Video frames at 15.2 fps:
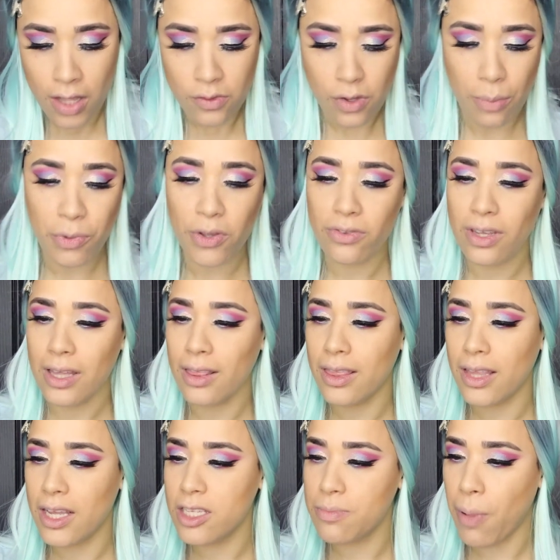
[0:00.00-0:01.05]
So I'm using
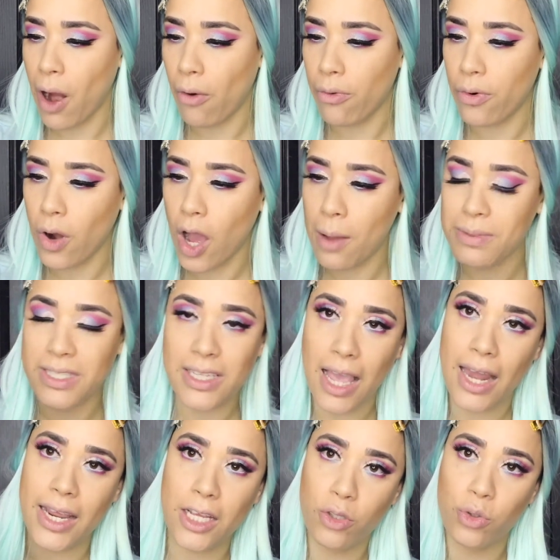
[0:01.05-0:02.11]
this Power Up
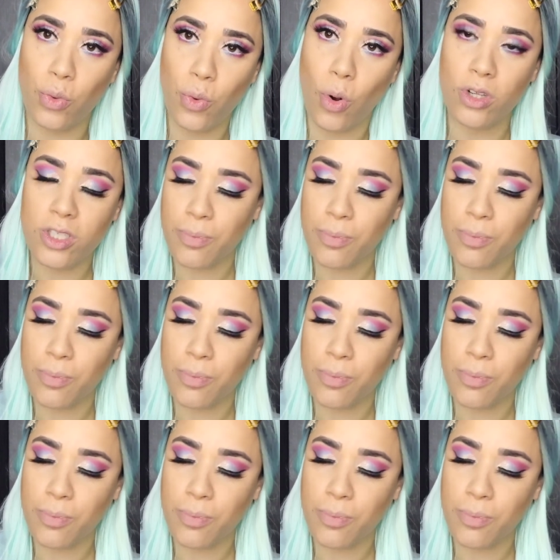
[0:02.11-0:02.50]
Setting Dual